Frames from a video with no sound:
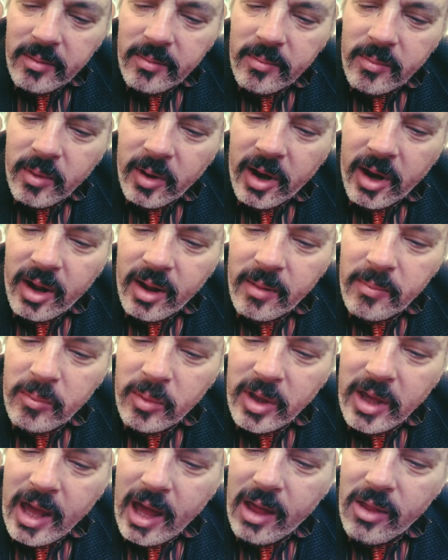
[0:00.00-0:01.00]

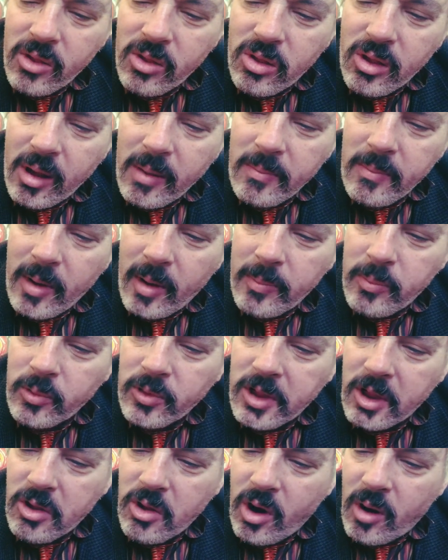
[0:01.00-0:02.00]
But yeah, there's something up
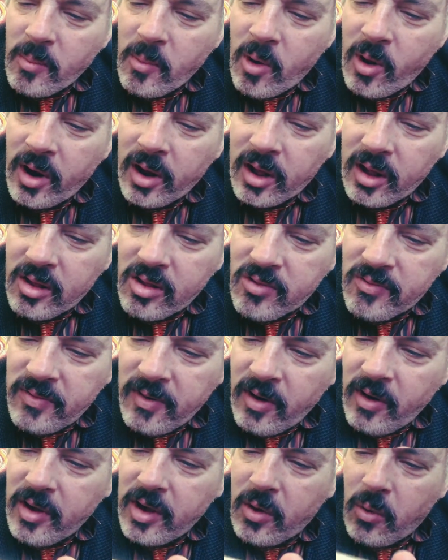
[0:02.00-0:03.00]
with this harmonica. It's
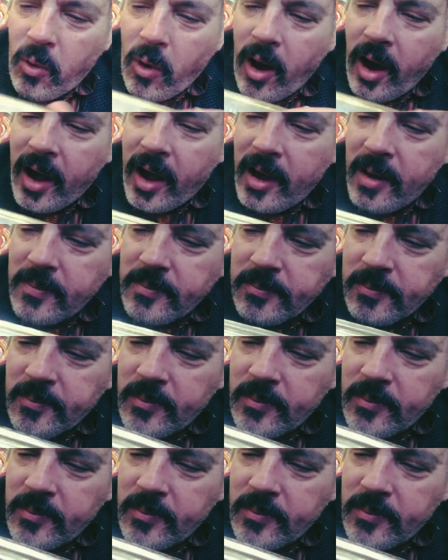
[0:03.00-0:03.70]
very quiet.